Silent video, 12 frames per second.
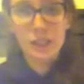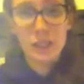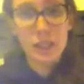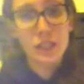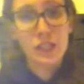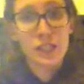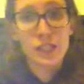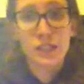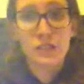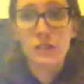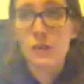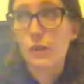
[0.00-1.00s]
not great in here,
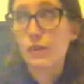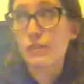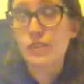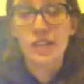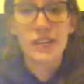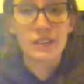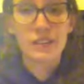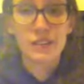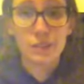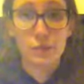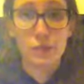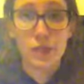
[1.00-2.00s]
so hopefully I have
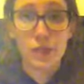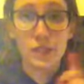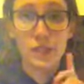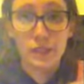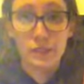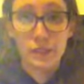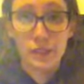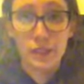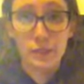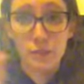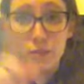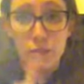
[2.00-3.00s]
this rigged. I have a
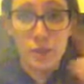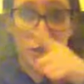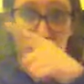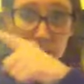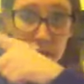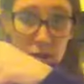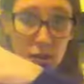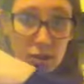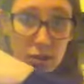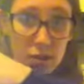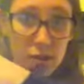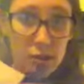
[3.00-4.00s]
lamp here,
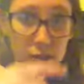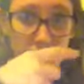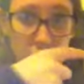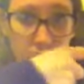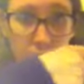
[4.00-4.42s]
and a